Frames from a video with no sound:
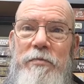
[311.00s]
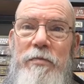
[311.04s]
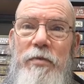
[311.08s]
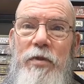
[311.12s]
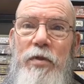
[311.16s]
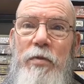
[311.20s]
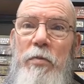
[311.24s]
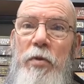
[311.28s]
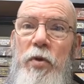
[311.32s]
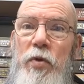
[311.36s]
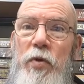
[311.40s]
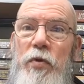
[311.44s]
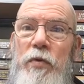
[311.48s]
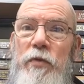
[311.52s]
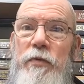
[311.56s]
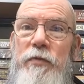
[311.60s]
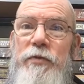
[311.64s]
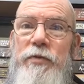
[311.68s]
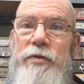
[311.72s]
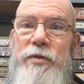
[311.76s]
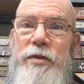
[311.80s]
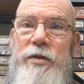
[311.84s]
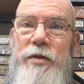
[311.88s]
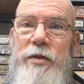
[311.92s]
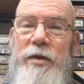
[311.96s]
the
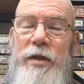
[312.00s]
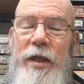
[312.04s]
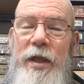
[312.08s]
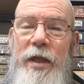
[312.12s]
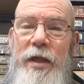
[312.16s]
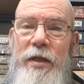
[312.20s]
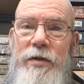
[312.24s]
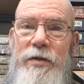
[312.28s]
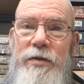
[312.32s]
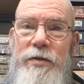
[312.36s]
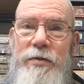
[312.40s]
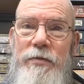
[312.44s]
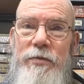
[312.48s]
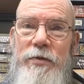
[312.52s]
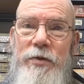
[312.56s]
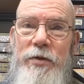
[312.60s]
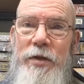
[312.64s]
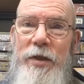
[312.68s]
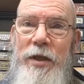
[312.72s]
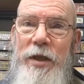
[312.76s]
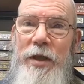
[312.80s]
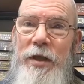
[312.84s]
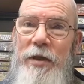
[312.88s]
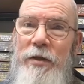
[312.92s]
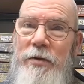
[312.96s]
moves and how to
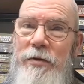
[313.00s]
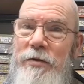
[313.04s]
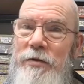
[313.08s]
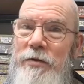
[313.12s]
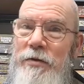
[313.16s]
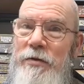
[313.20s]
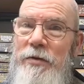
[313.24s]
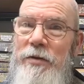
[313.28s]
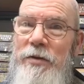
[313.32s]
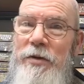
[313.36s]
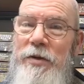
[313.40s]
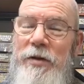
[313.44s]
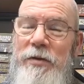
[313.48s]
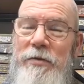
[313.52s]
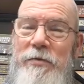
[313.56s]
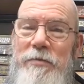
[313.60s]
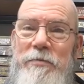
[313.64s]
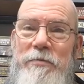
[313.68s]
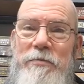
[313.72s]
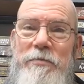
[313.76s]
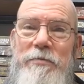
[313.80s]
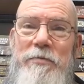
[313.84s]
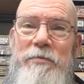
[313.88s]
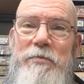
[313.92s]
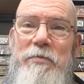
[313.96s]
work out, you know,
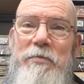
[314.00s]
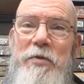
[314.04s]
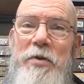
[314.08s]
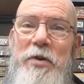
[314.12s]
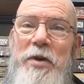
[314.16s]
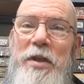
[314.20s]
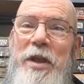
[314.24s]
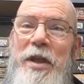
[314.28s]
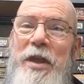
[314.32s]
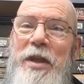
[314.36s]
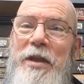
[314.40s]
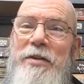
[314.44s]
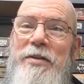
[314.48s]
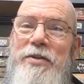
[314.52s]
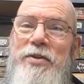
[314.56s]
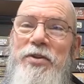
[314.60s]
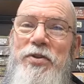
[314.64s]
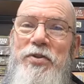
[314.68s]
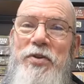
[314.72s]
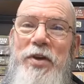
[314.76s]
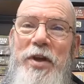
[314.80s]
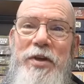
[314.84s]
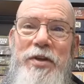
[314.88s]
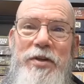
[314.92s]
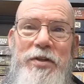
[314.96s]
working out
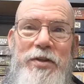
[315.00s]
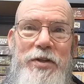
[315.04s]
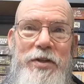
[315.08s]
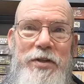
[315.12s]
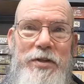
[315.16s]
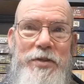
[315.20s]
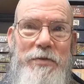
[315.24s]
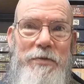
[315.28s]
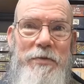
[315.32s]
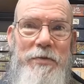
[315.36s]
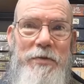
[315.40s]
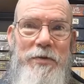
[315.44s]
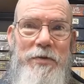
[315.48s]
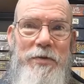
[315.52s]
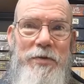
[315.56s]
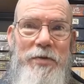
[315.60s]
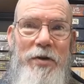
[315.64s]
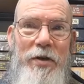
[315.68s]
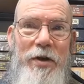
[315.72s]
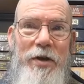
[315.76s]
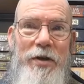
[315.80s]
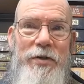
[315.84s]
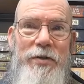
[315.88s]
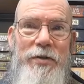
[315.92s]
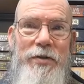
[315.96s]
strategies for
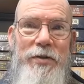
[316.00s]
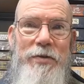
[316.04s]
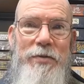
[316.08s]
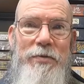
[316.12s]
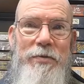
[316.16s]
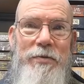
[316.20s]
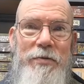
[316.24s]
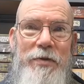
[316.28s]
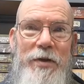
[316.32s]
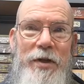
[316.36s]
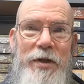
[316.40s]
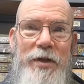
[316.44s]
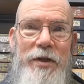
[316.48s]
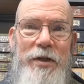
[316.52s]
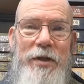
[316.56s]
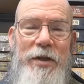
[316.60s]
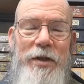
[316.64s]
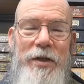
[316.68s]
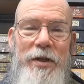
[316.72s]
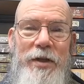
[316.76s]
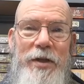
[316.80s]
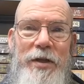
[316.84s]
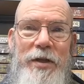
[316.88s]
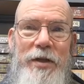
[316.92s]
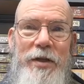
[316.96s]
trying to
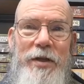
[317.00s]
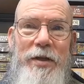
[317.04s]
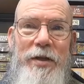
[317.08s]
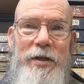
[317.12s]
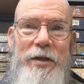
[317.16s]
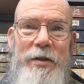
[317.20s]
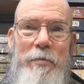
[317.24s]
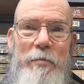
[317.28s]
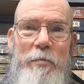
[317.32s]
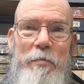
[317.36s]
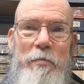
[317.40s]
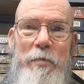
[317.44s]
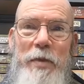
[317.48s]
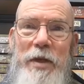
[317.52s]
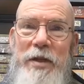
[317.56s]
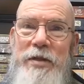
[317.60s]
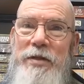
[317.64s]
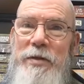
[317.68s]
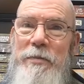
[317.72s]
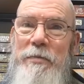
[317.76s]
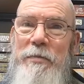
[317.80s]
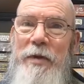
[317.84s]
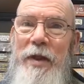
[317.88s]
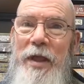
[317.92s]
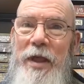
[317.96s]

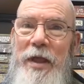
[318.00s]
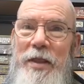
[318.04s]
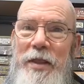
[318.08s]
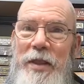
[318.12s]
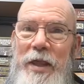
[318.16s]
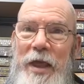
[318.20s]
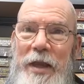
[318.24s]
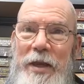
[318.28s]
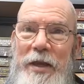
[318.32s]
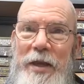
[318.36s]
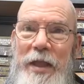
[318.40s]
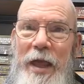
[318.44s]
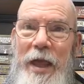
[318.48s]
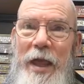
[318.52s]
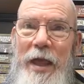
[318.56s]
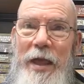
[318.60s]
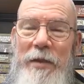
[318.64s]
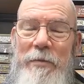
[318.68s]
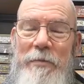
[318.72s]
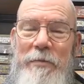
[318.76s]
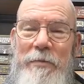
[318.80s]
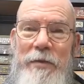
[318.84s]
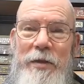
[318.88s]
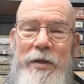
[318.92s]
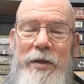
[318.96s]
better play that
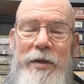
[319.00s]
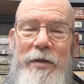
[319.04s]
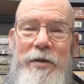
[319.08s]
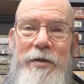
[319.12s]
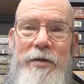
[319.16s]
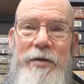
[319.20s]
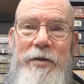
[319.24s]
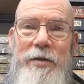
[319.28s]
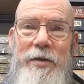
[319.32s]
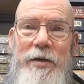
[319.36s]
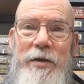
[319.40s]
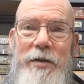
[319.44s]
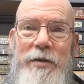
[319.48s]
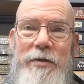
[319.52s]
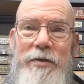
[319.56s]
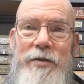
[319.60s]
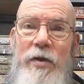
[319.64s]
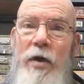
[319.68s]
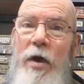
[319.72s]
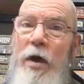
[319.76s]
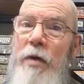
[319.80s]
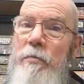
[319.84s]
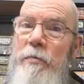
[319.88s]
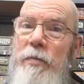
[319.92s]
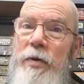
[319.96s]
game. And
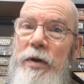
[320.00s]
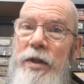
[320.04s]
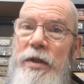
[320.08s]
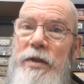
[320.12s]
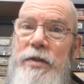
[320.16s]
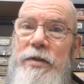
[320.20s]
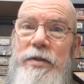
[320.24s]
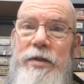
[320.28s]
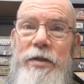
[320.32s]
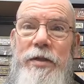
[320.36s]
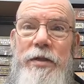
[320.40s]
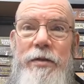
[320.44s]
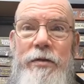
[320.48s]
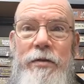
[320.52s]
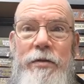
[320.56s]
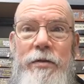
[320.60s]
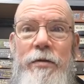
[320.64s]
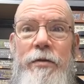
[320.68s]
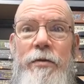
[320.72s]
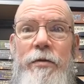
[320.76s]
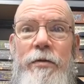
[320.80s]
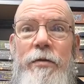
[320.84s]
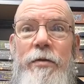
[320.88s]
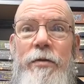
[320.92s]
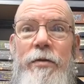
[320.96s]
so I'm pleased
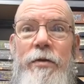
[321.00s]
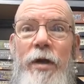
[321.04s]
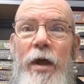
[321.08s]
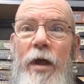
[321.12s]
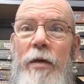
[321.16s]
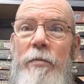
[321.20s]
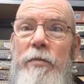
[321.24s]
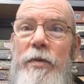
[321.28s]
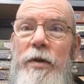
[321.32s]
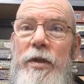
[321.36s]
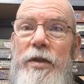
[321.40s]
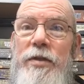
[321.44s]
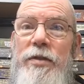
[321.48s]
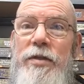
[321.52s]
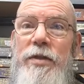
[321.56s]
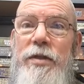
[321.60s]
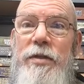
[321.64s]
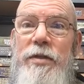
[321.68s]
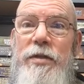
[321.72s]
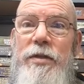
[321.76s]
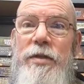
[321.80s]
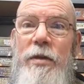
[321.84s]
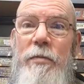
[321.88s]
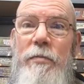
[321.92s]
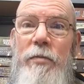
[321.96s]

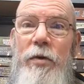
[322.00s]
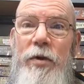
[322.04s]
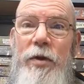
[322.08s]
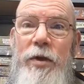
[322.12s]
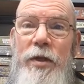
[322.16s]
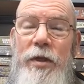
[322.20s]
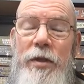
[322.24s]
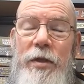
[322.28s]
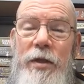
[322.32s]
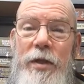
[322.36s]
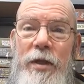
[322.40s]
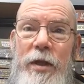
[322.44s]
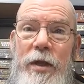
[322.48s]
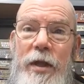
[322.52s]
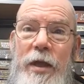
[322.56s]
that somebody